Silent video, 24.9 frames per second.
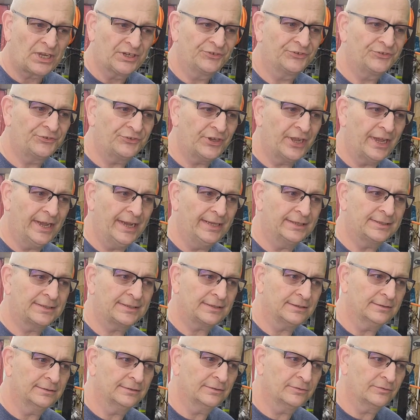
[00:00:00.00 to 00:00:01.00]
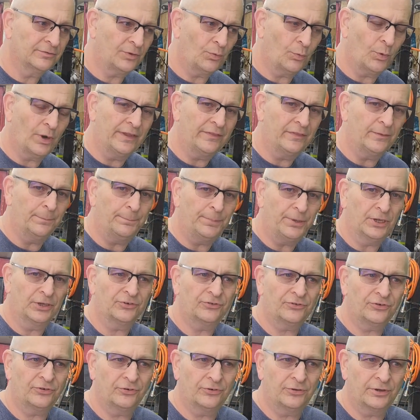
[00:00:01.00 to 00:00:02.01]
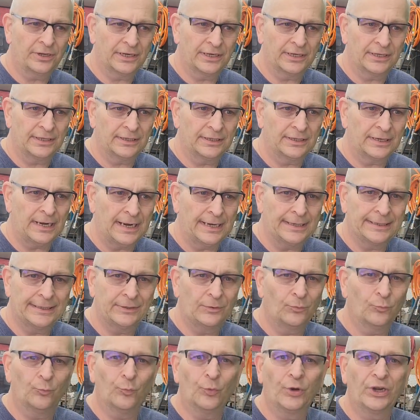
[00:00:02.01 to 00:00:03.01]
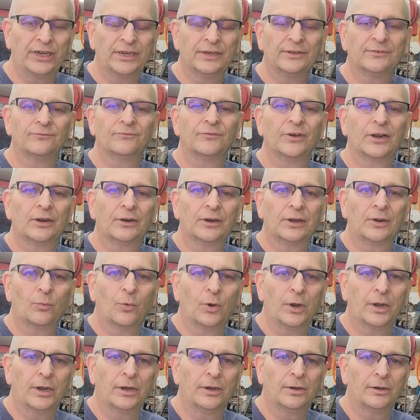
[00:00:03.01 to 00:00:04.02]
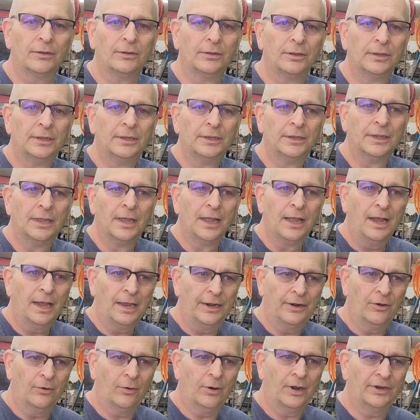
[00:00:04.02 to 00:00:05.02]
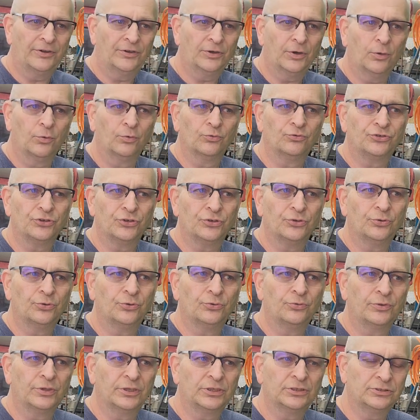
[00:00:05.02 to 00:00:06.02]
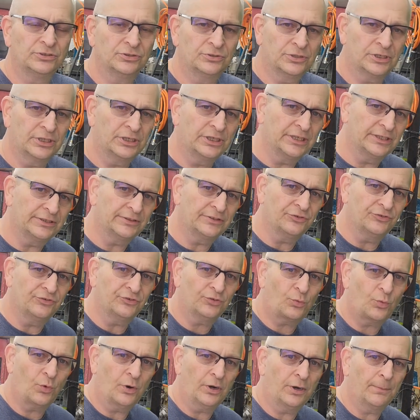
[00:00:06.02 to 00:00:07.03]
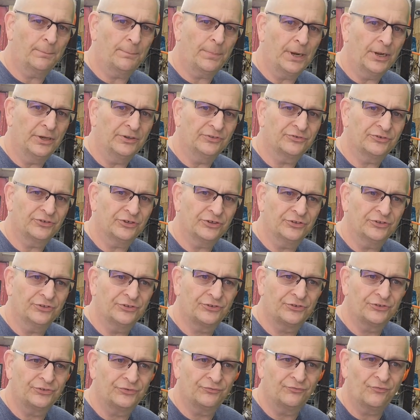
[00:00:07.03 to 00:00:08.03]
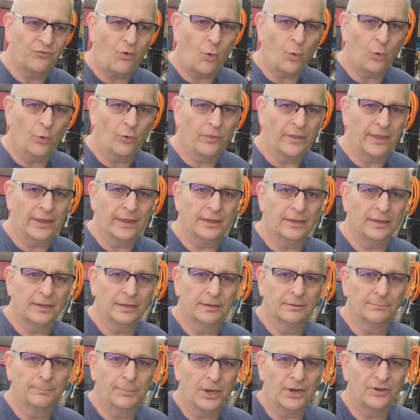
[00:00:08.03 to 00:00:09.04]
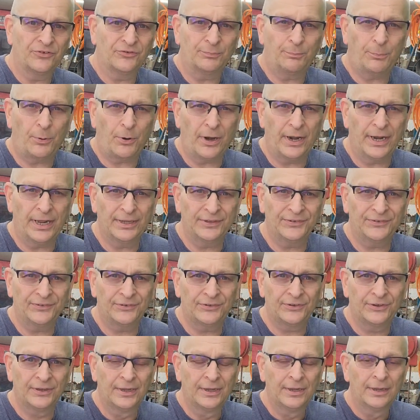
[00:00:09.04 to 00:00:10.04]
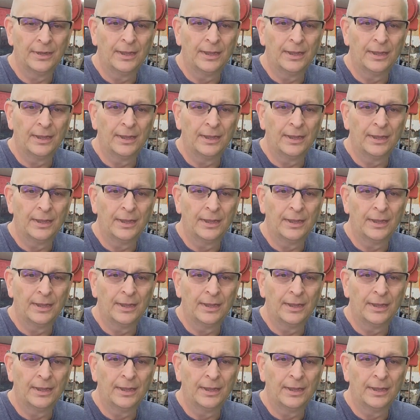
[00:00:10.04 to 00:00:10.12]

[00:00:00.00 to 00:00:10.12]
set the way the picture did. I didn't read it very well. I know I told you that you could get the square punches for the punch press.